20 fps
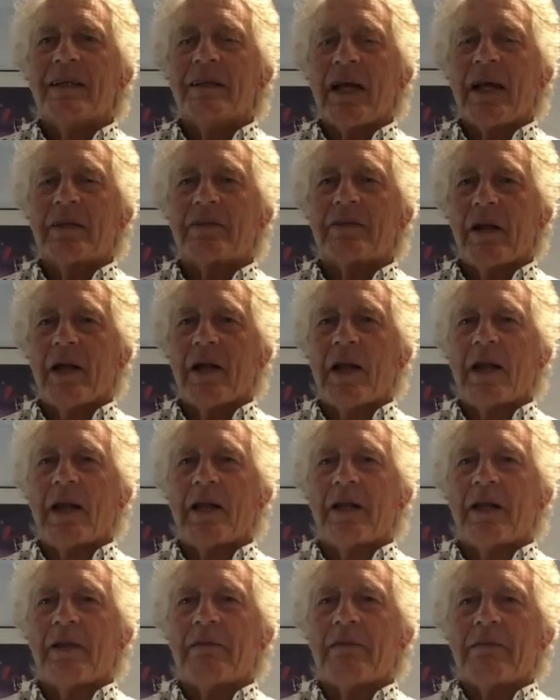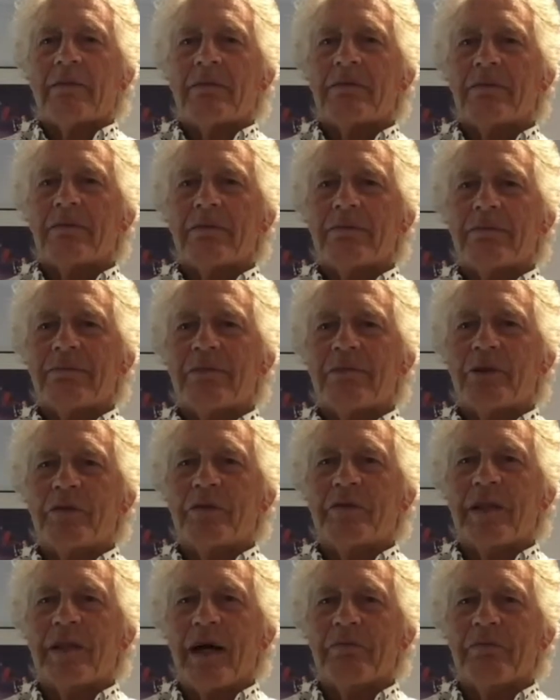Thanks a lot, Andy. Good
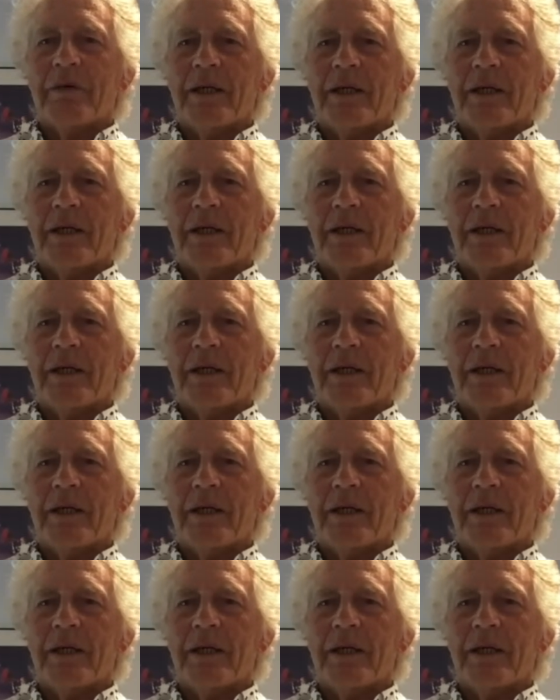stuff,